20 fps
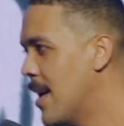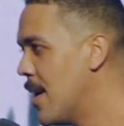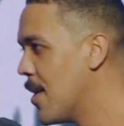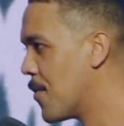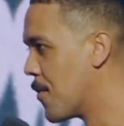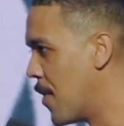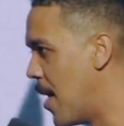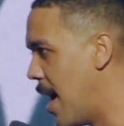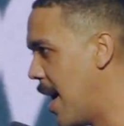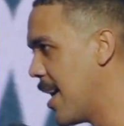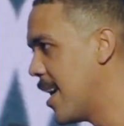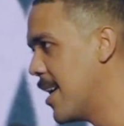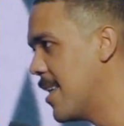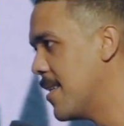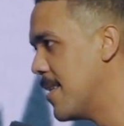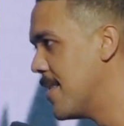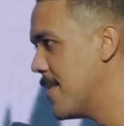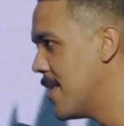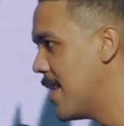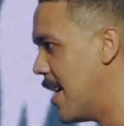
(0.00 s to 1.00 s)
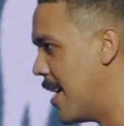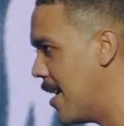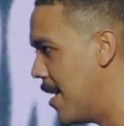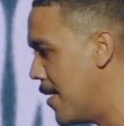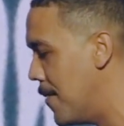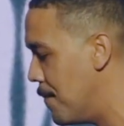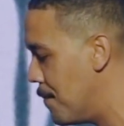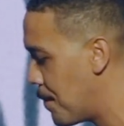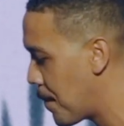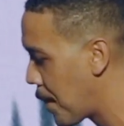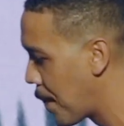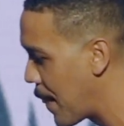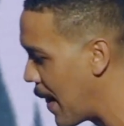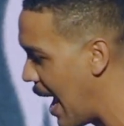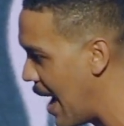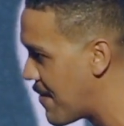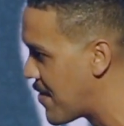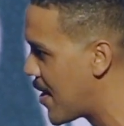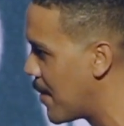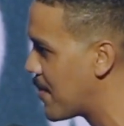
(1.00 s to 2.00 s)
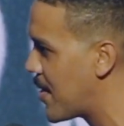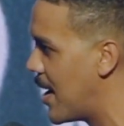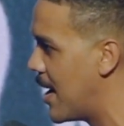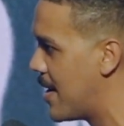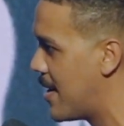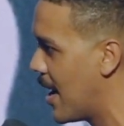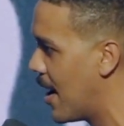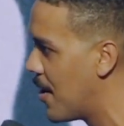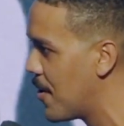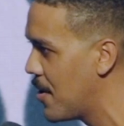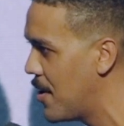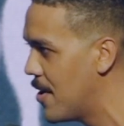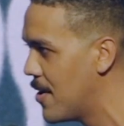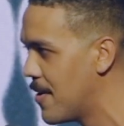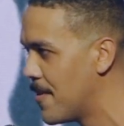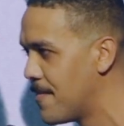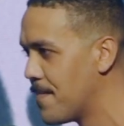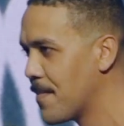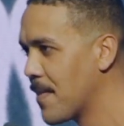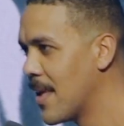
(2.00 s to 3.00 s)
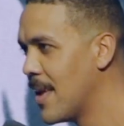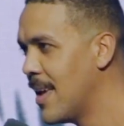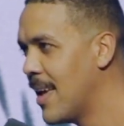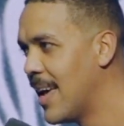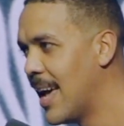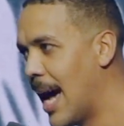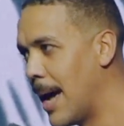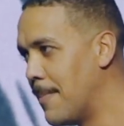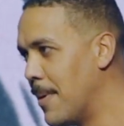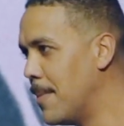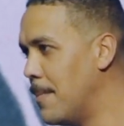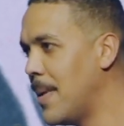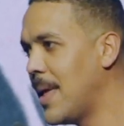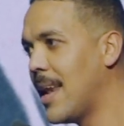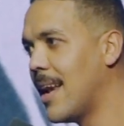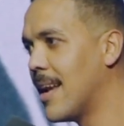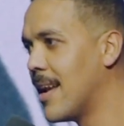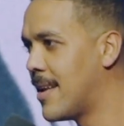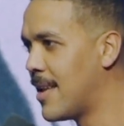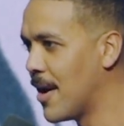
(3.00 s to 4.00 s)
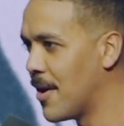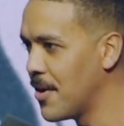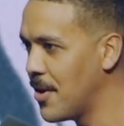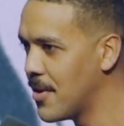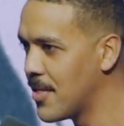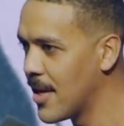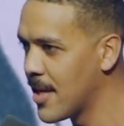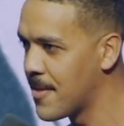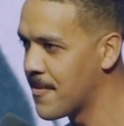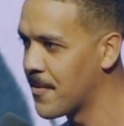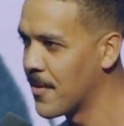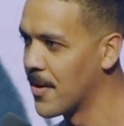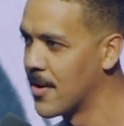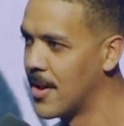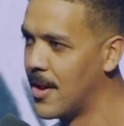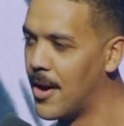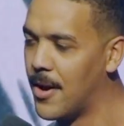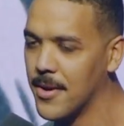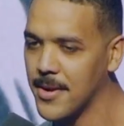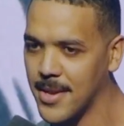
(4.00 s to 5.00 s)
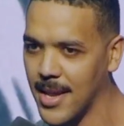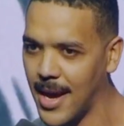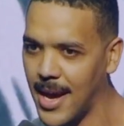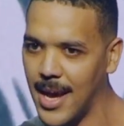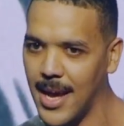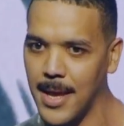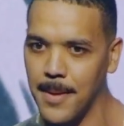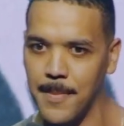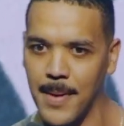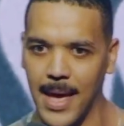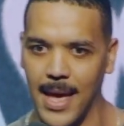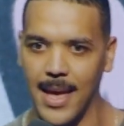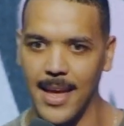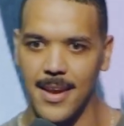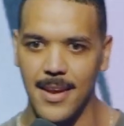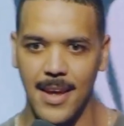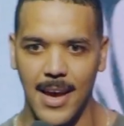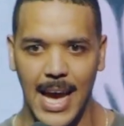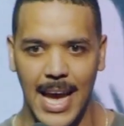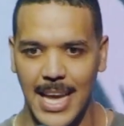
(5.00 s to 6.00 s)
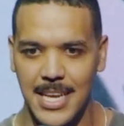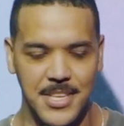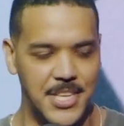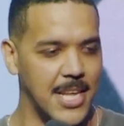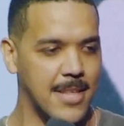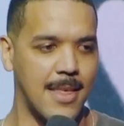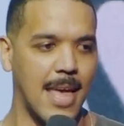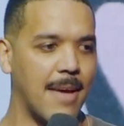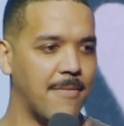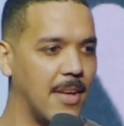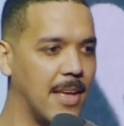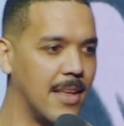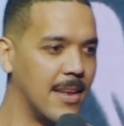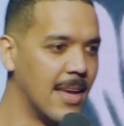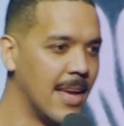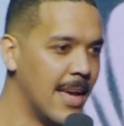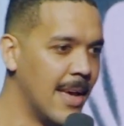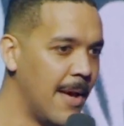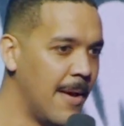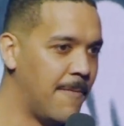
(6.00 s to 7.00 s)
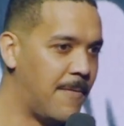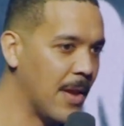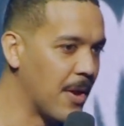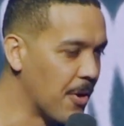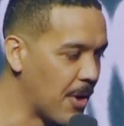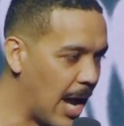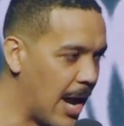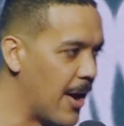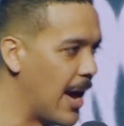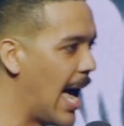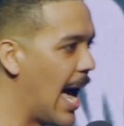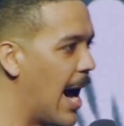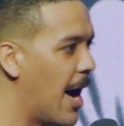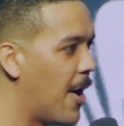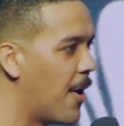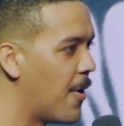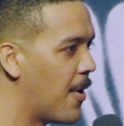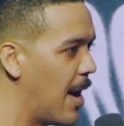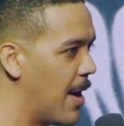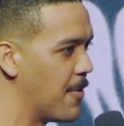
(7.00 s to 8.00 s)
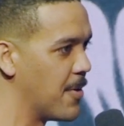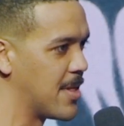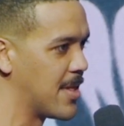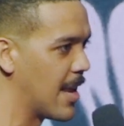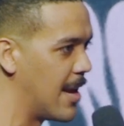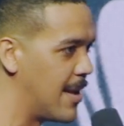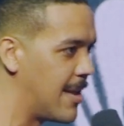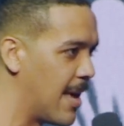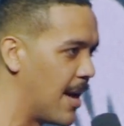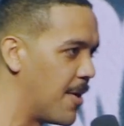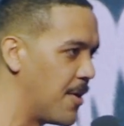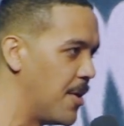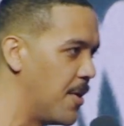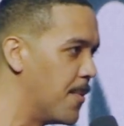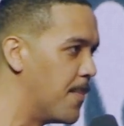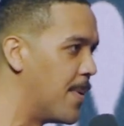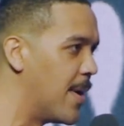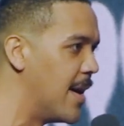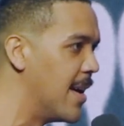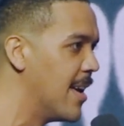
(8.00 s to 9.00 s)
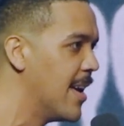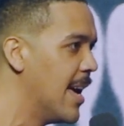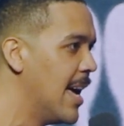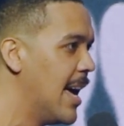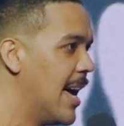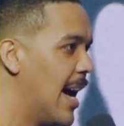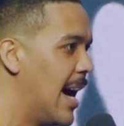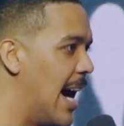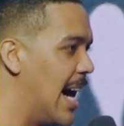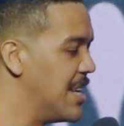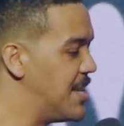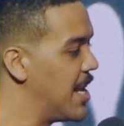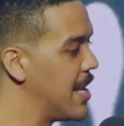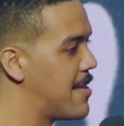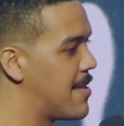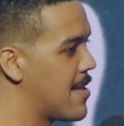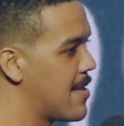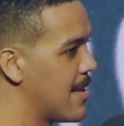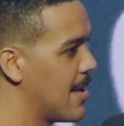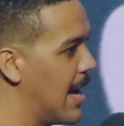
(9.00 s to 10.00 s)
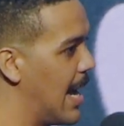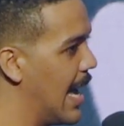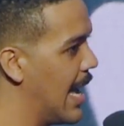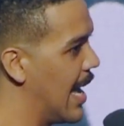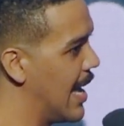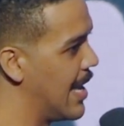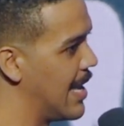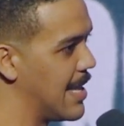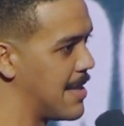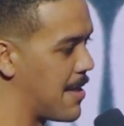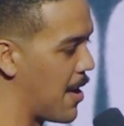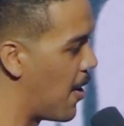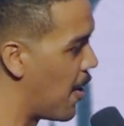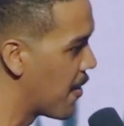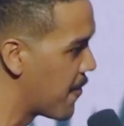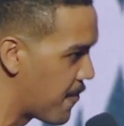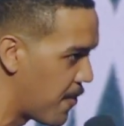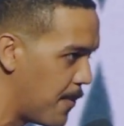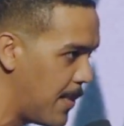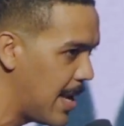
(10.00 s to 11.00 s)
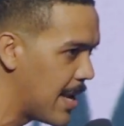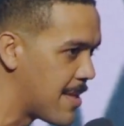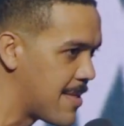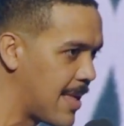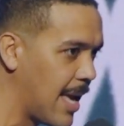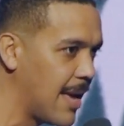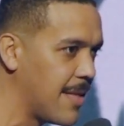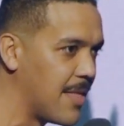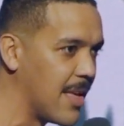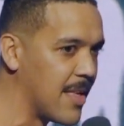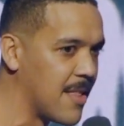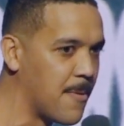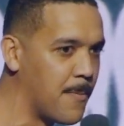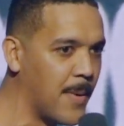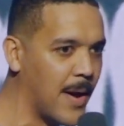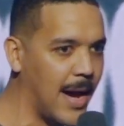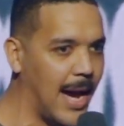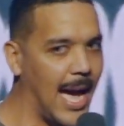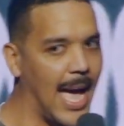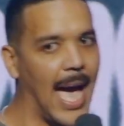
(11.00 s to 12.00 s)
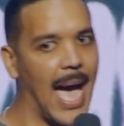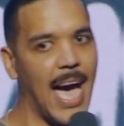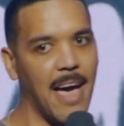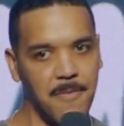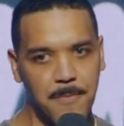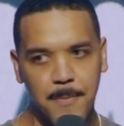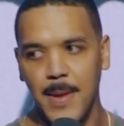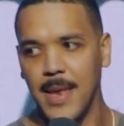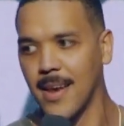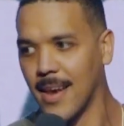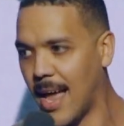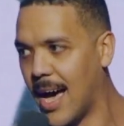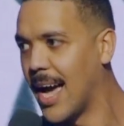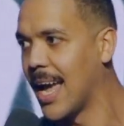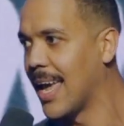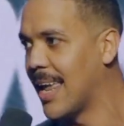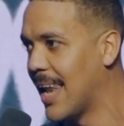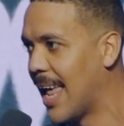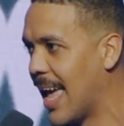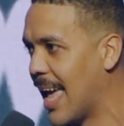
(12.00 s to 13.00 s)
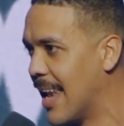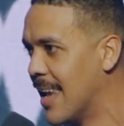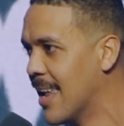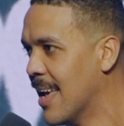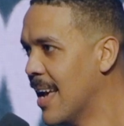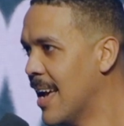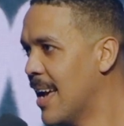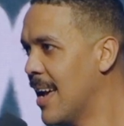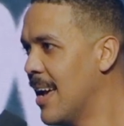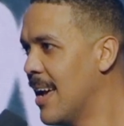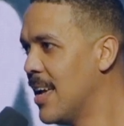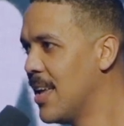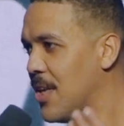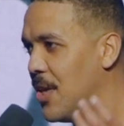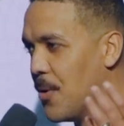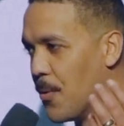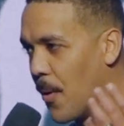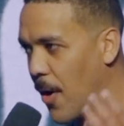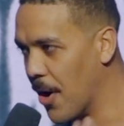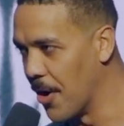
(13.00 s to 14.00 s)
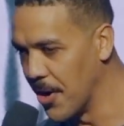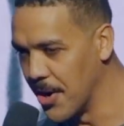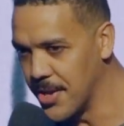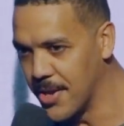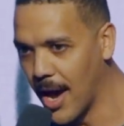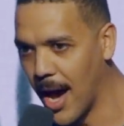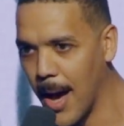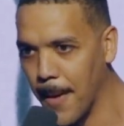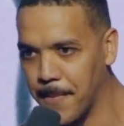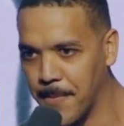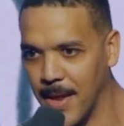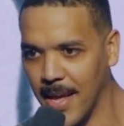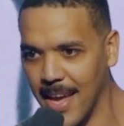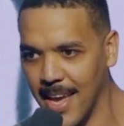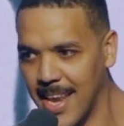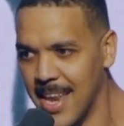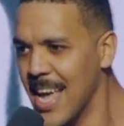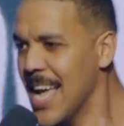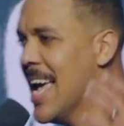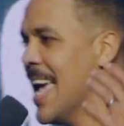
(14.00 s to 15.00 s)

Ryan, I have something to tell you. I've been meaning to tell you this for a long time, and I just haven't figured out how I was going to tell you, but it's hard for me to say this, but I have been lying, and you are adopted.